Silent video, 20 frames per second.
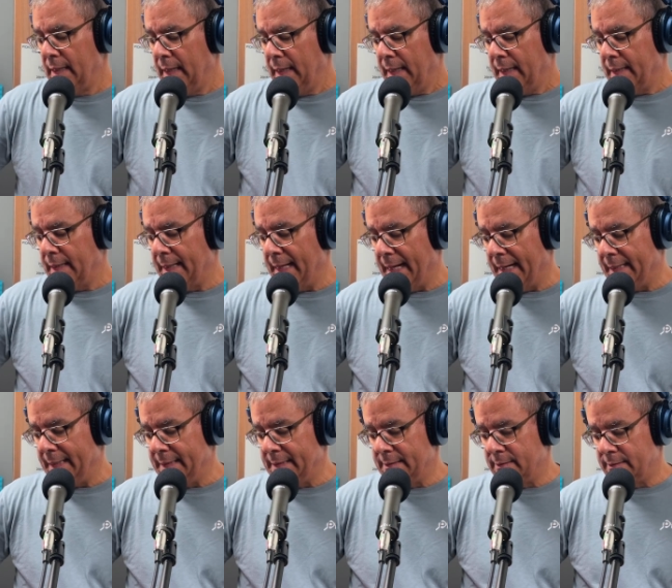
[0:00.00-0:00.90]
that
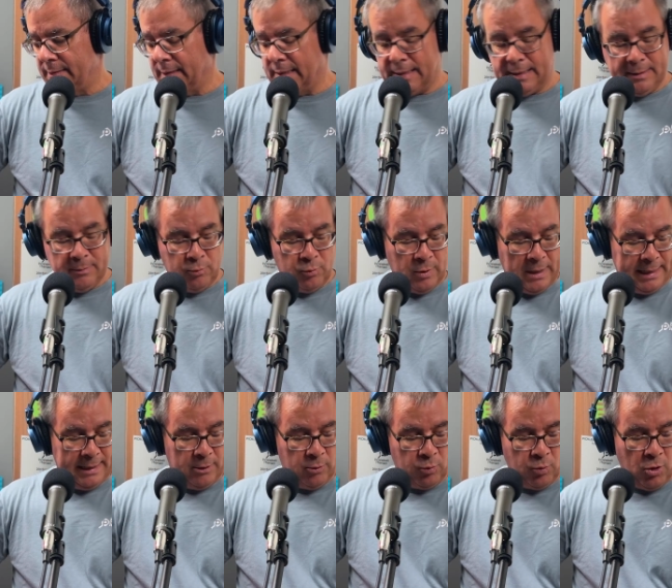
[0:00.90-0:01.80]
is
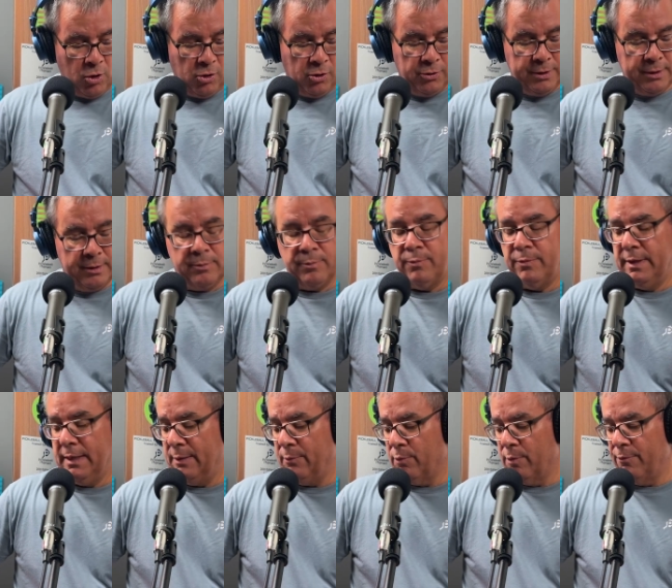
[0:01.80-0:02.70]
ready to roll.
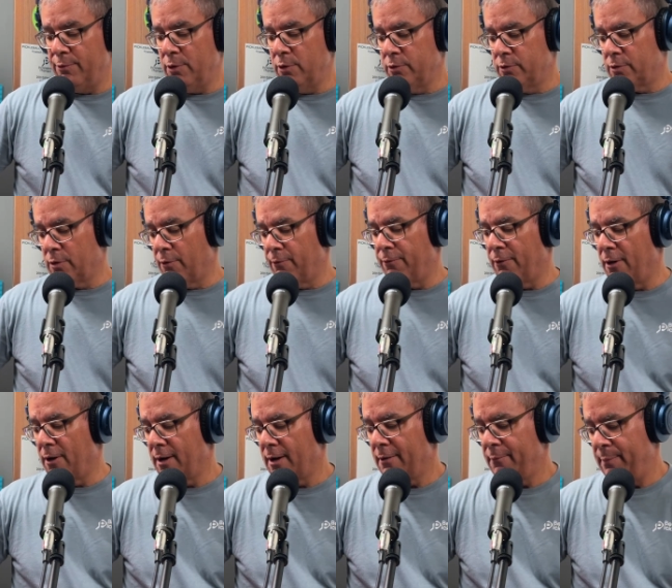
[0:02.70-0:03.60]
The reviews so
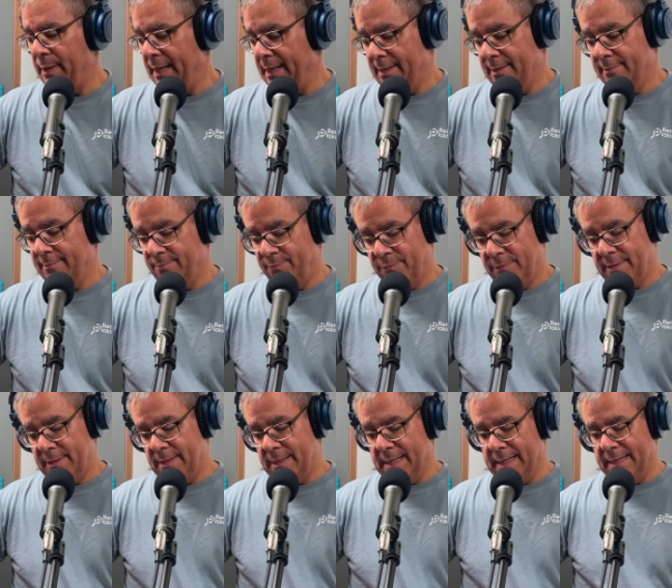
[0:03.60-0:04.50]
far have been
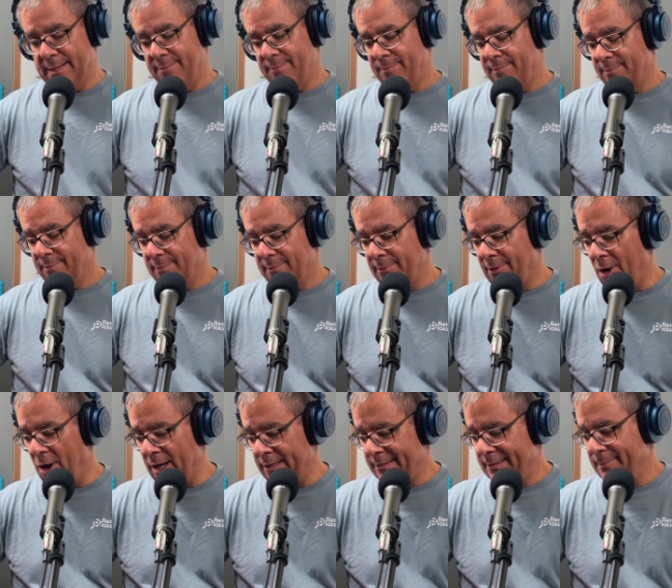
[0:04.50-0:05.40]

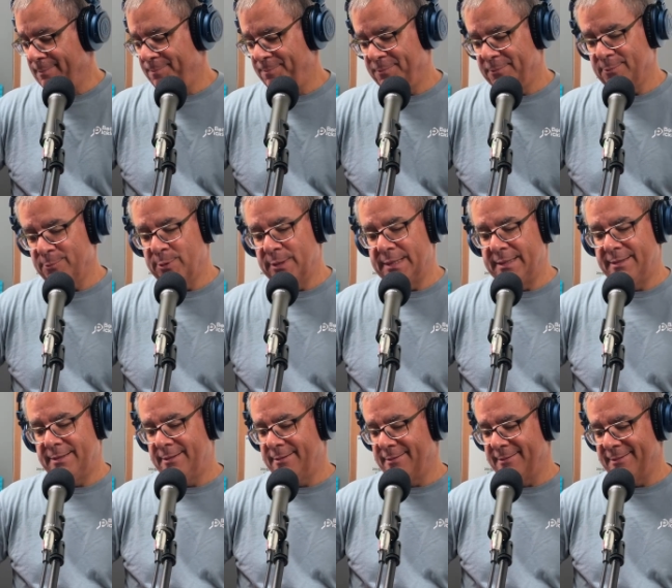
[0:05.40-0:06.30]
awesome,
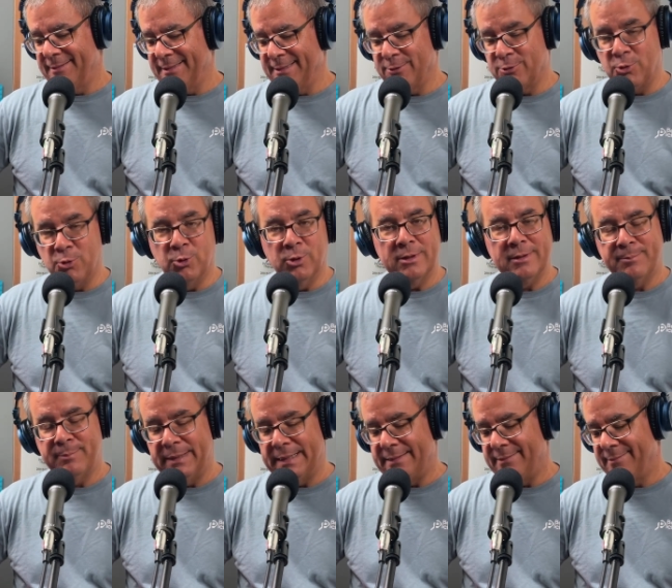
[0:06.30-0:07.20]
which is cool,
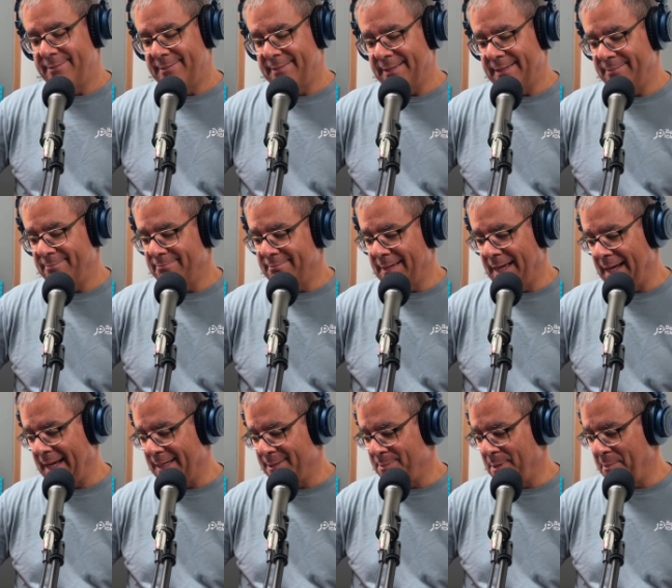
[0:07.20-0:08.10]
but I
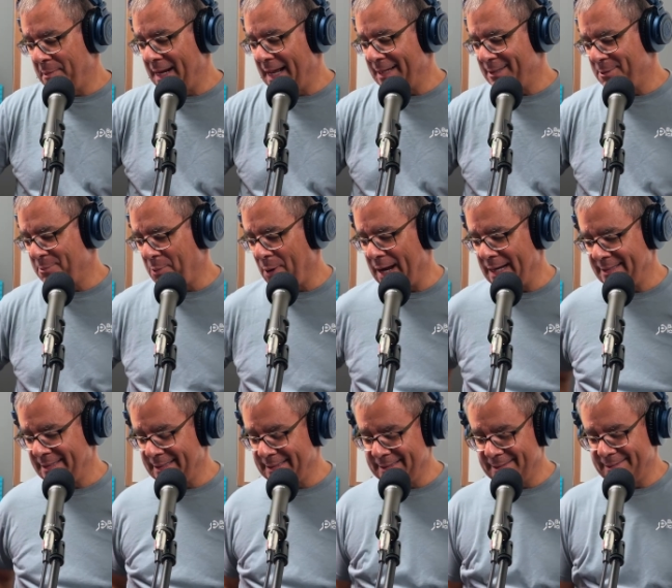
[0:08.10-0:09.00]
guess maybe not
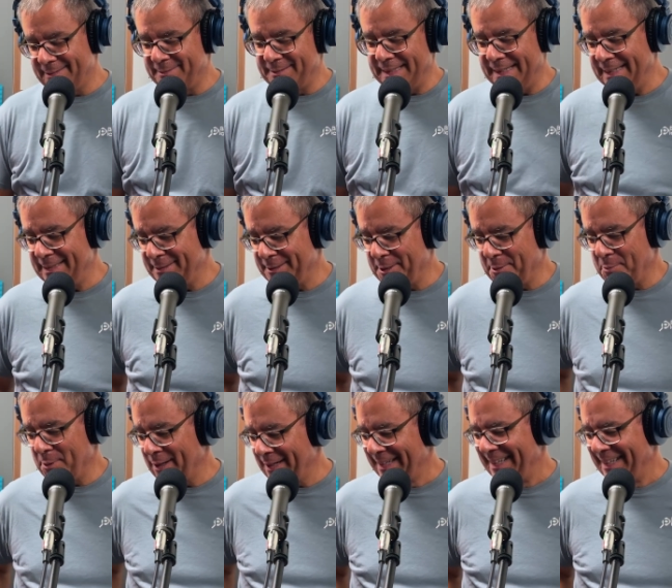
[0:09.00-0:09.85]
surprising because it is a good book.